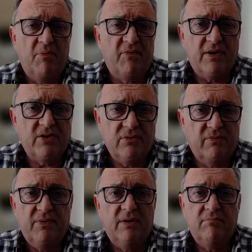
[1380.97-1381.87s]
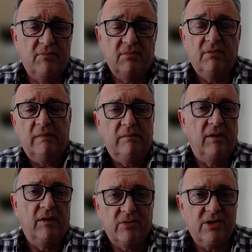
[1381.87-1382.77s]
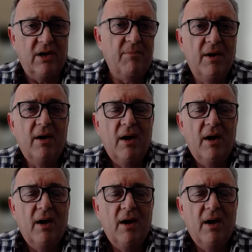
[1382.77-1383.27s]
professional for a long time,